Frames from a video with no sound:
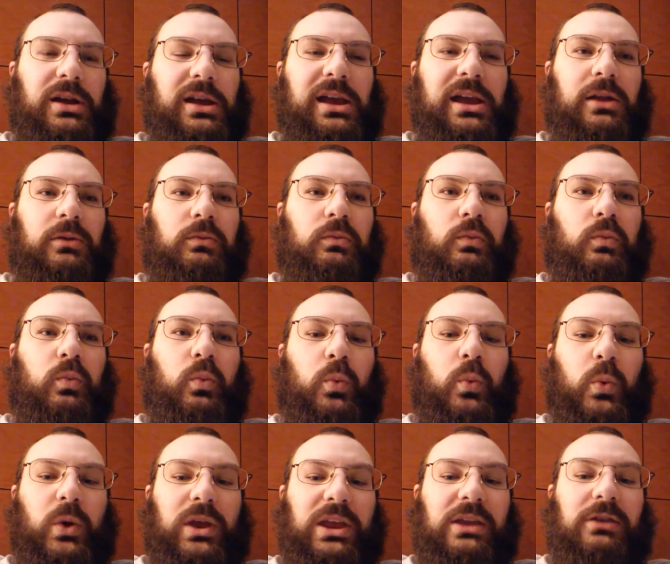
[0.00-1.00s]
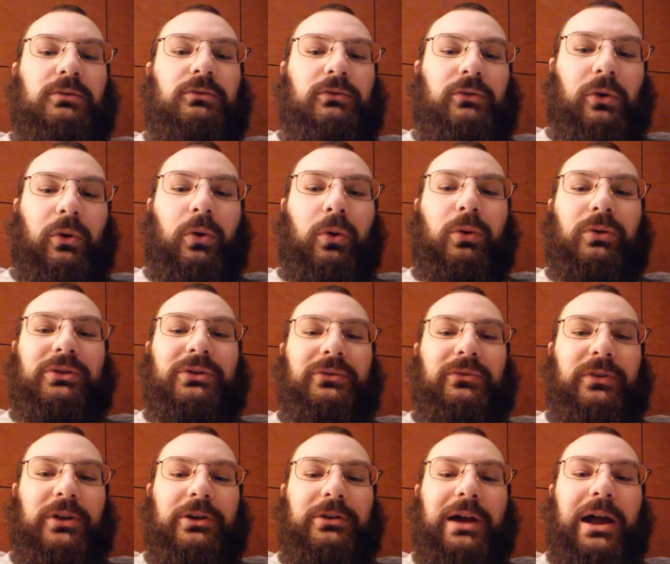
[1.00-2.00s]
and we roll to
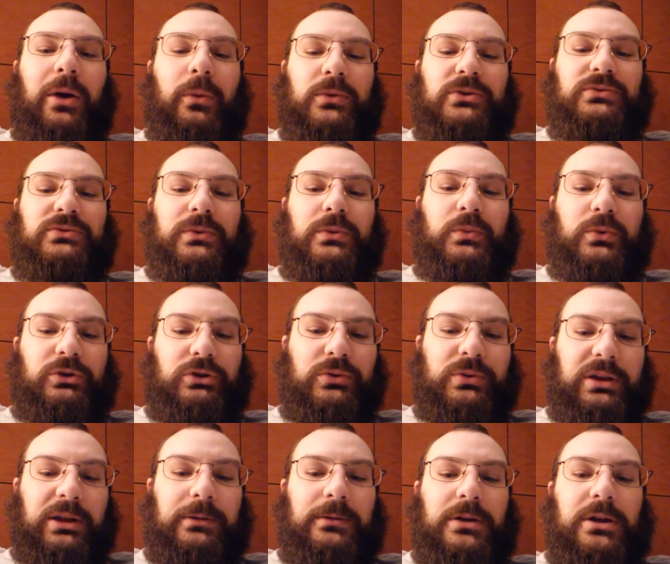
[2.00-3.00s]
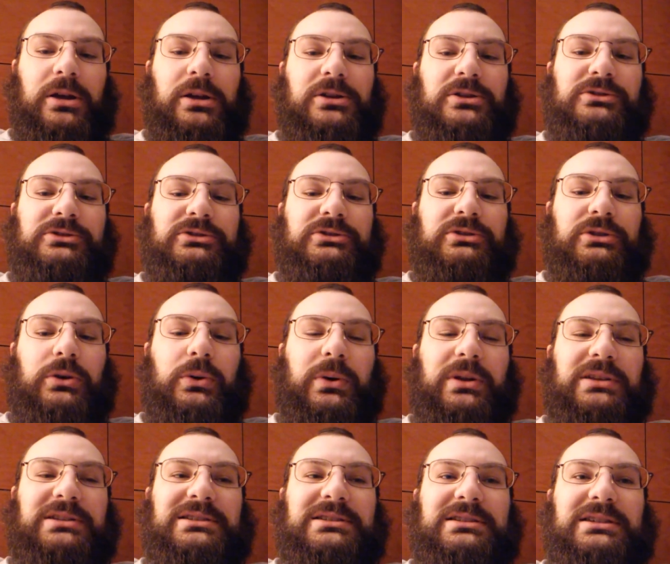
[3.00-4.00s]
figure out which one we're doing. So
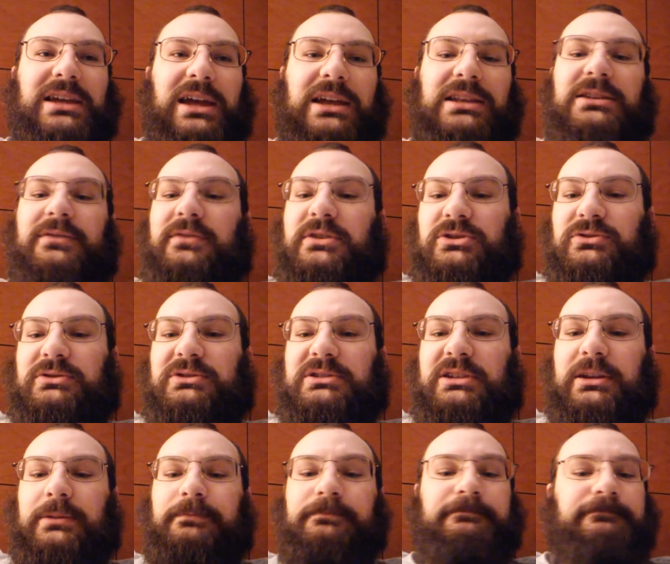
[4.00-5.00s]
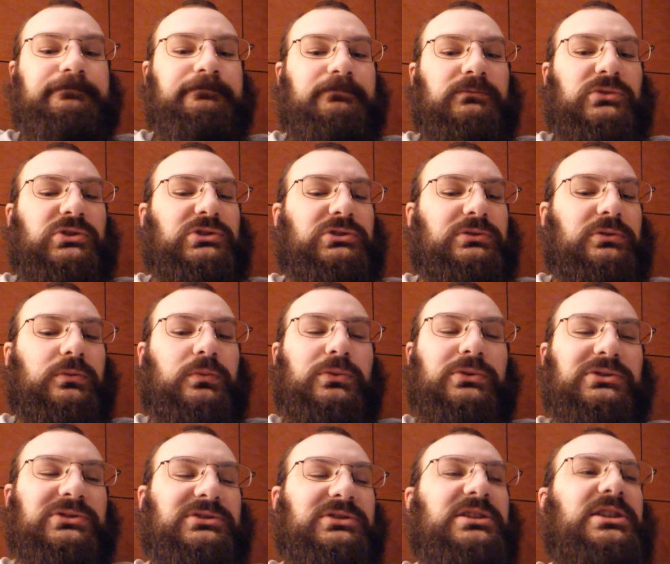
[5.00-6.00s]
it's kind of interesting. So
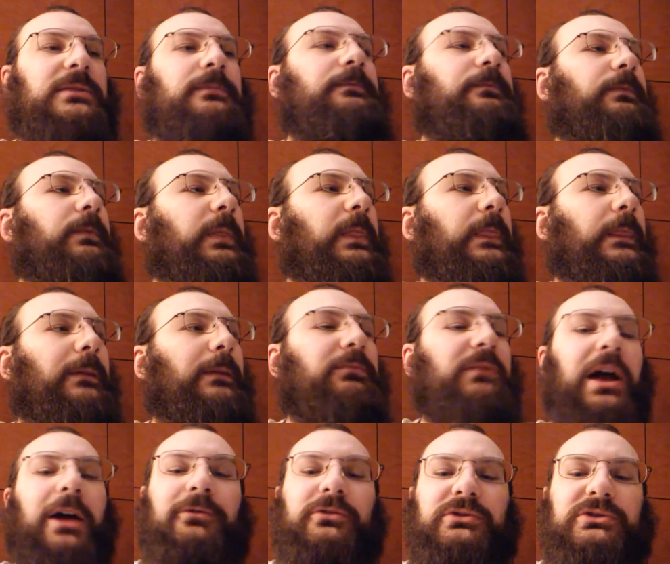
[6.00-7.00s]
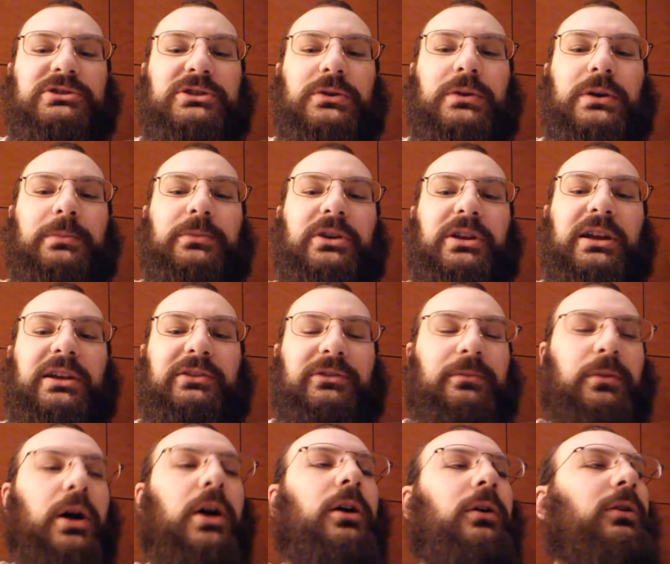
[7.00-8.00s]
we'll see. I'm not real sure what I'm going to get
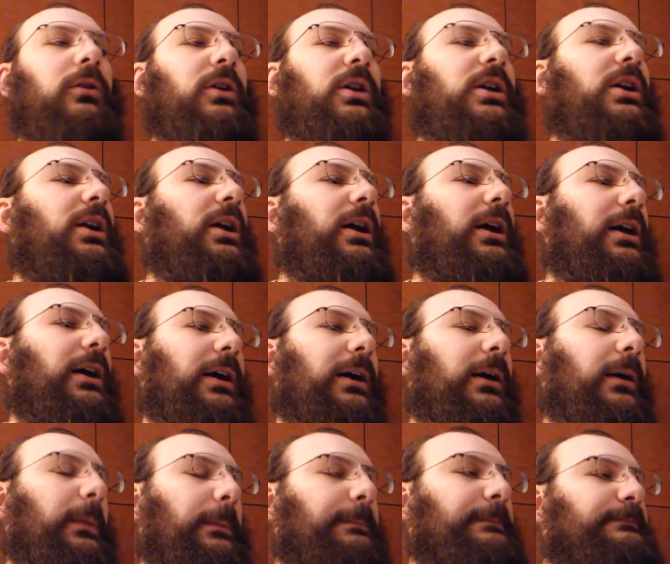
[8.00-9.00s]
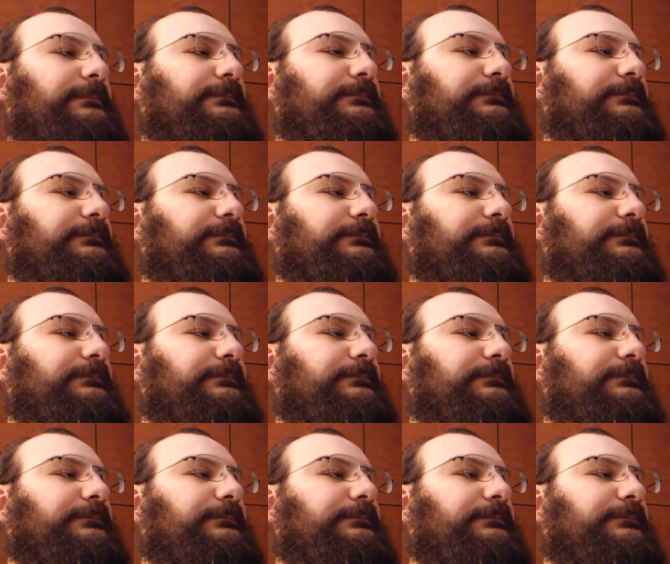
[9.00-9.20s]
tomorrow. Um,